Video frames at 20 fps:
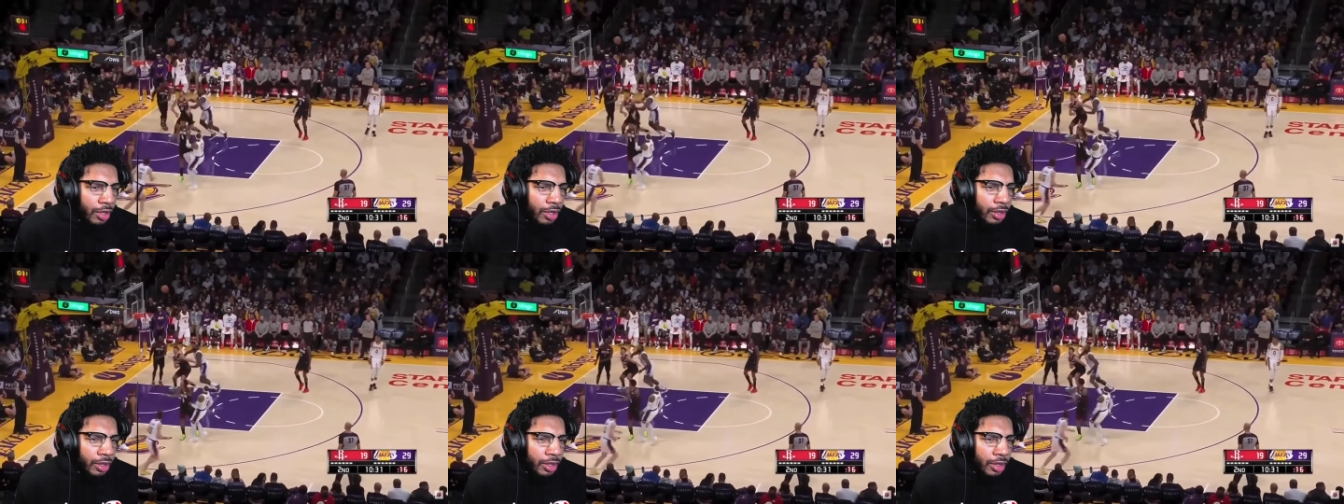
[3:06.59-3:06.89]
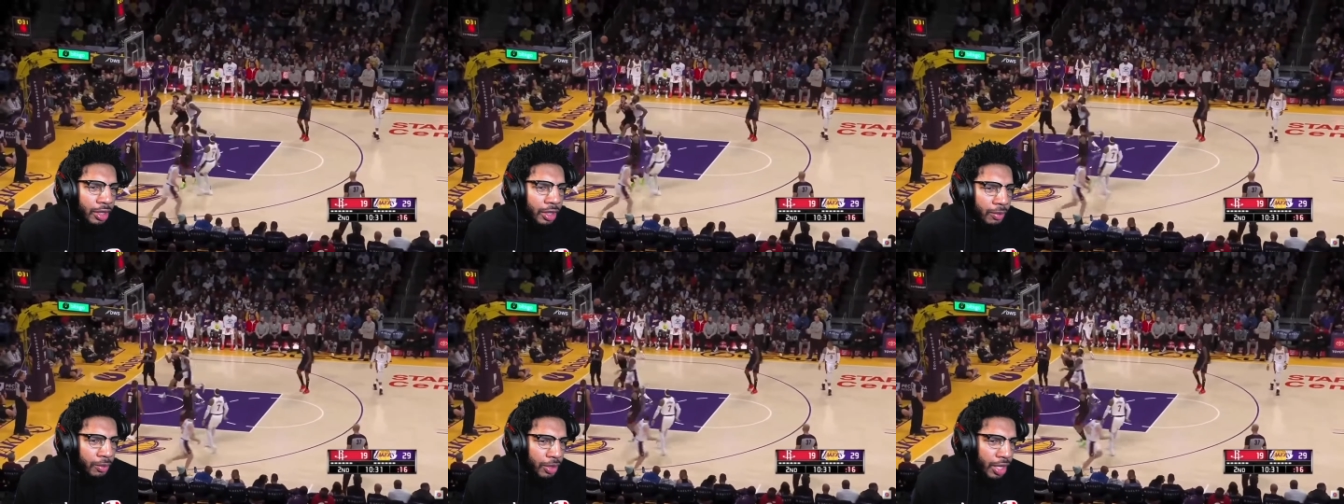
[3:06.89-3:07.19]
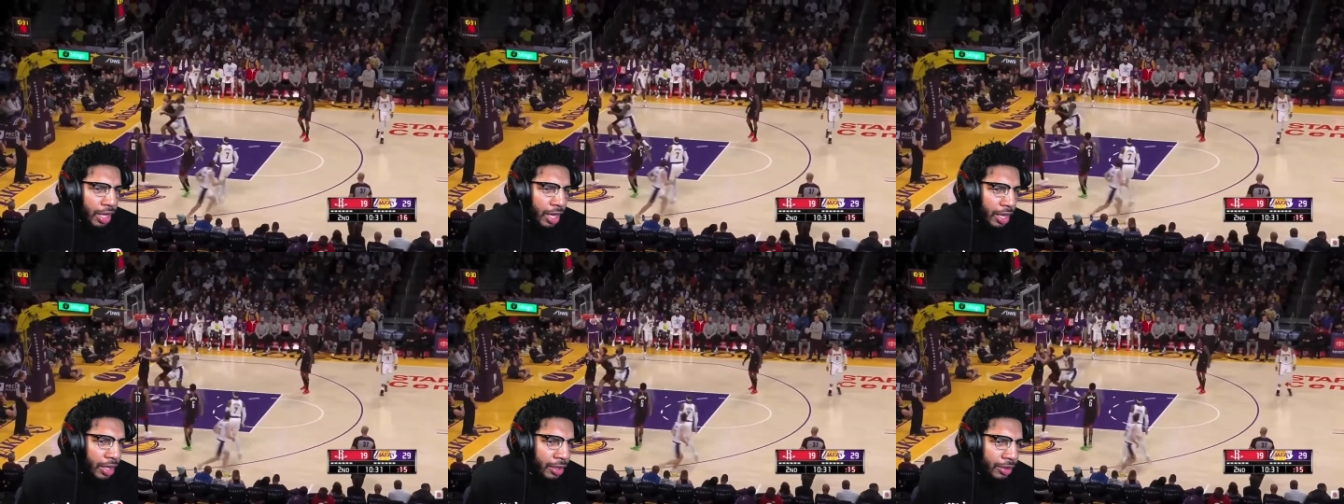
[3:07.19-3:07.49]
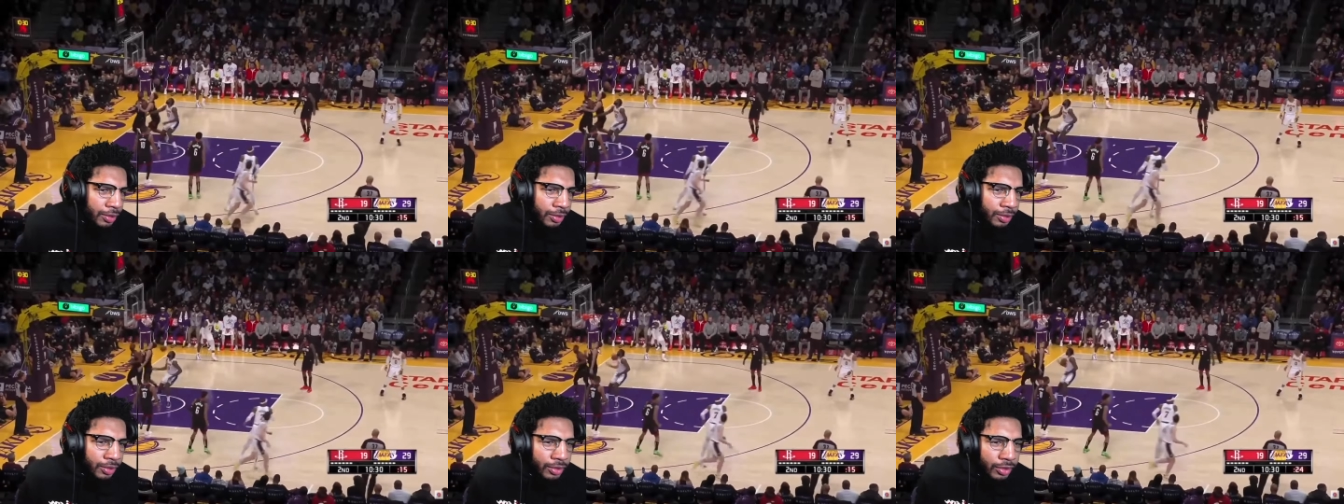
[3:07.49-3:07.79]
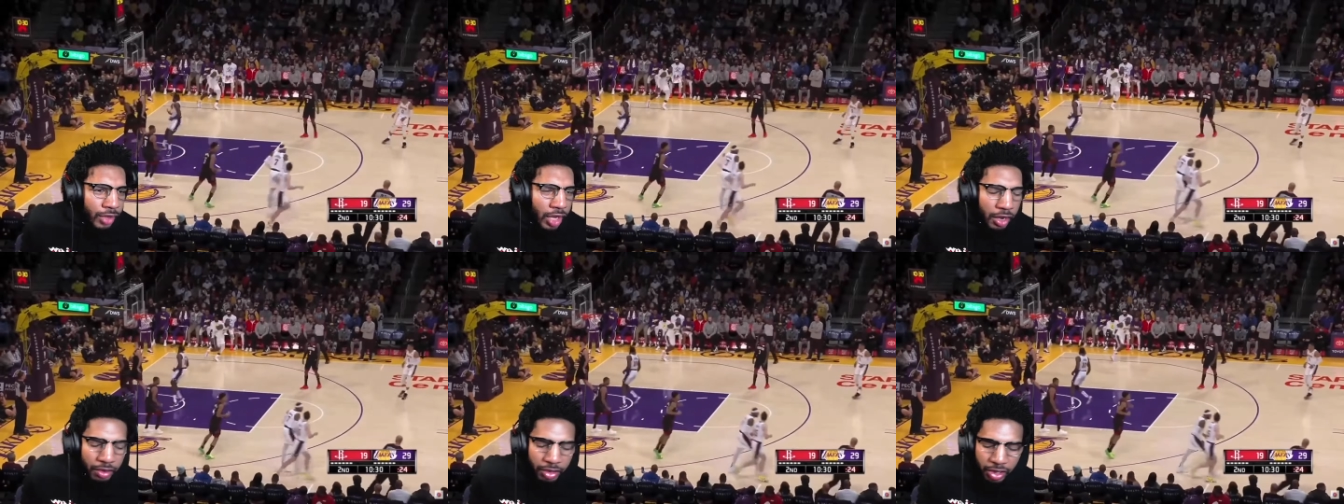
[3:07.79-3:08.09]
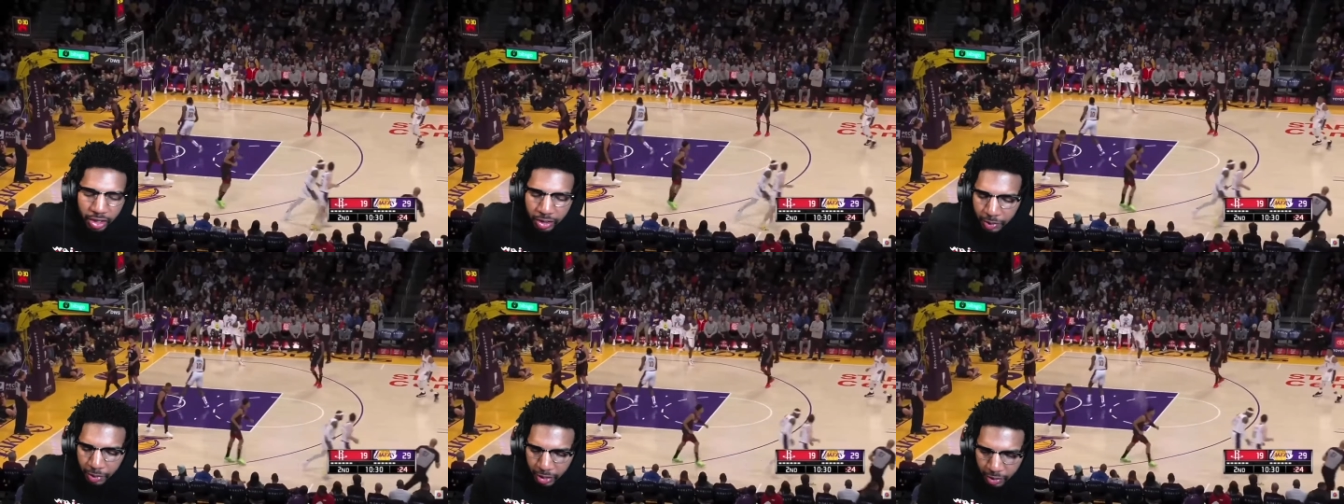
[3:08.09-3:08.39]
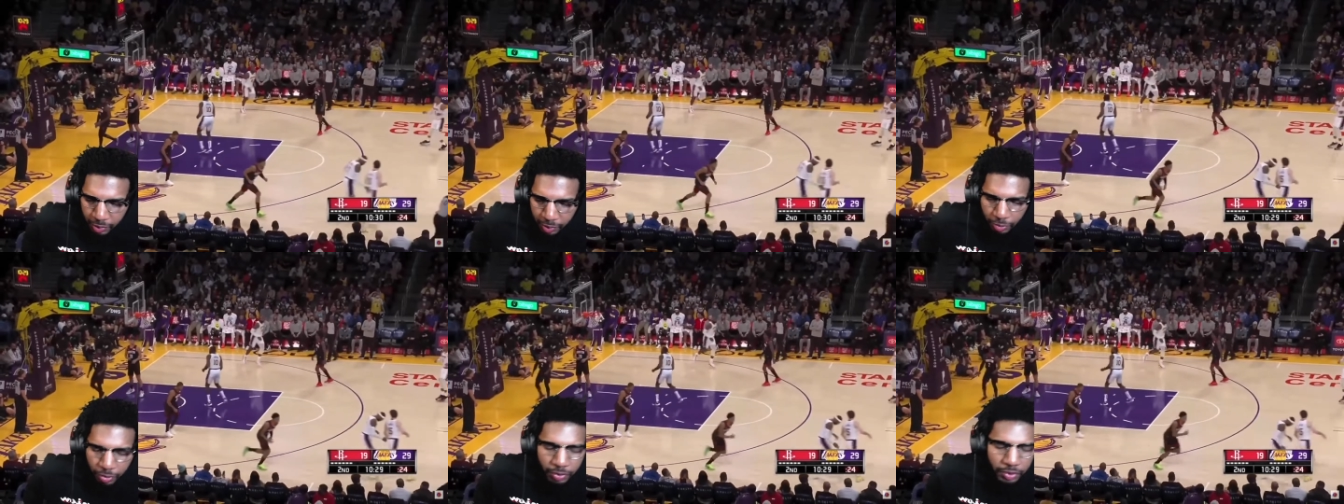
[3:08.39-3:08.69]
on in the NBA. Everything's been
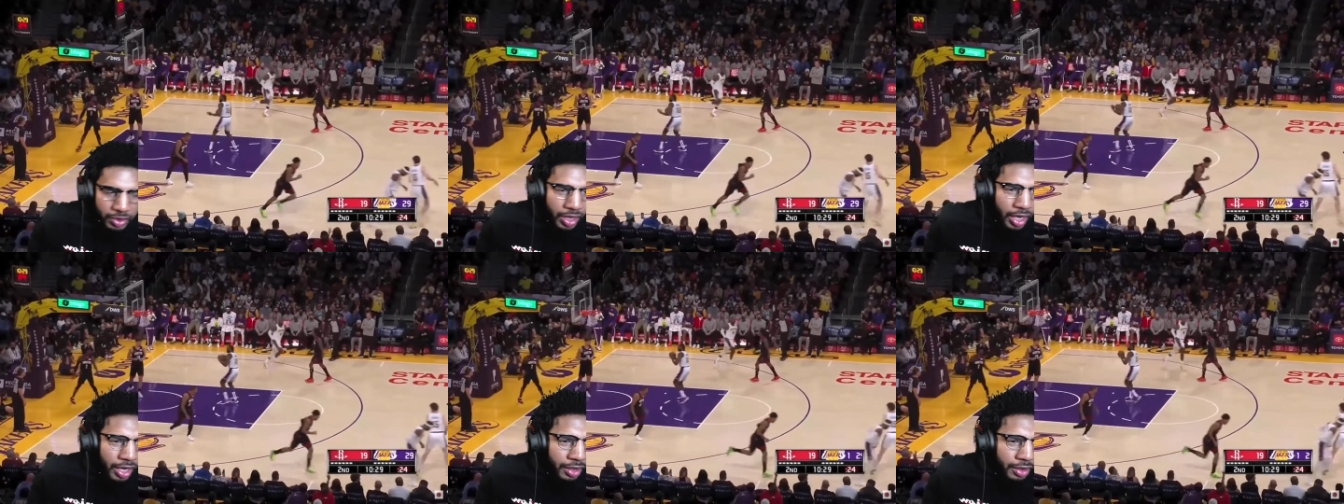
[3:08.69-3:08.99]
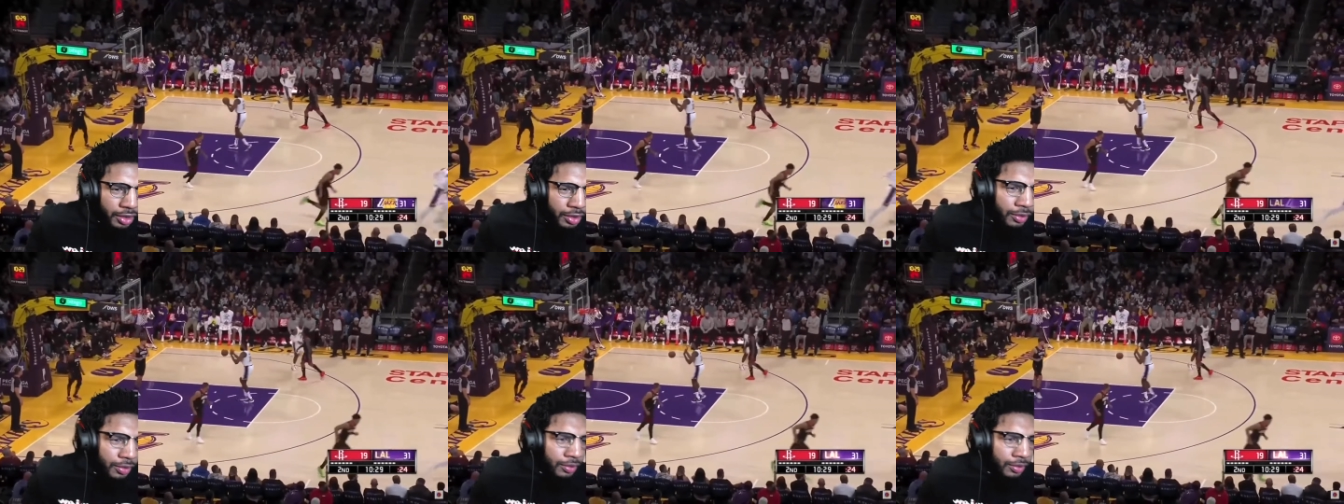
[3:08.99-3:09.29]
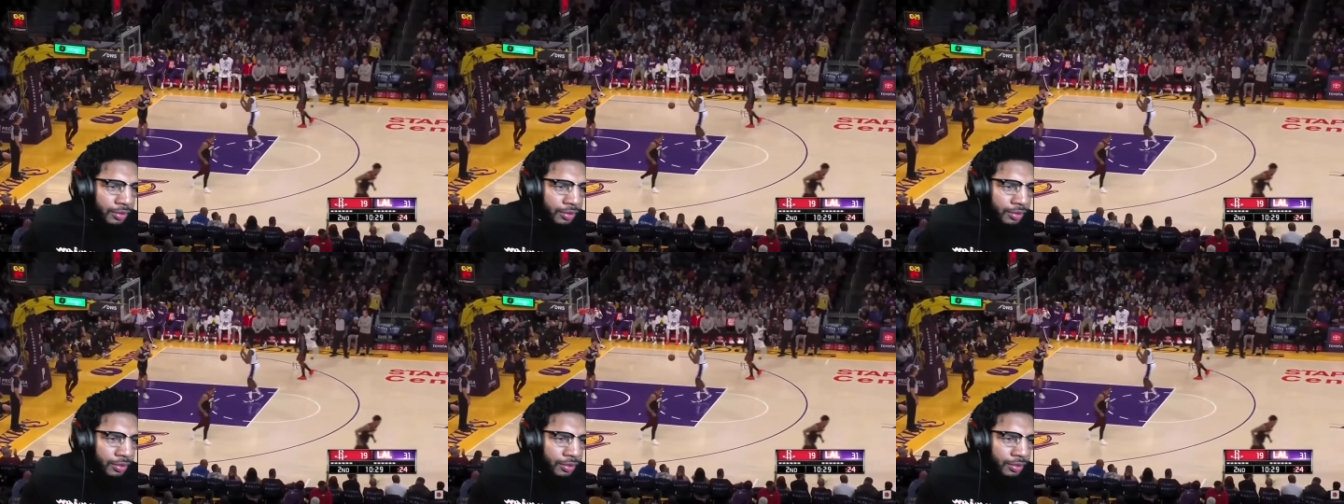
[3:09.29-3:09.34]
smooth sailing.